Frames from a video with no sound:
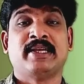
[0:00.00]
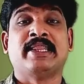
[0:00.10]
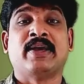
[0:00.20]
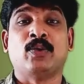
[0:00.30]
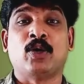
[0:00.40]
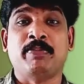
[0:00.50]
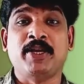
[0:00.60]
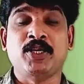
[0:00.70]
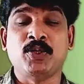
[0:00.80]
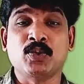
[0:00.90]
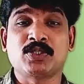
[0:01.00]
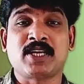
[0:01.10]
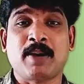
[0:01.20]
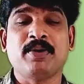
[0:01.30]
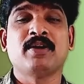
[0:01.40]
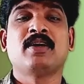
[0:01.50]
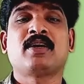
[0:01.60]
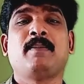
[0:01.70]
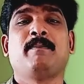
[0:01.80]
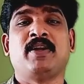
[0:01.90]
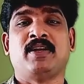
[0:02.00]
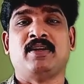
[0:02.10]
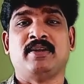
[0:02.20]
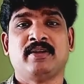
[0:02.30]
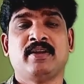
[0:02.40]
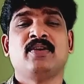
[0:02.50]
They will not be used up completely.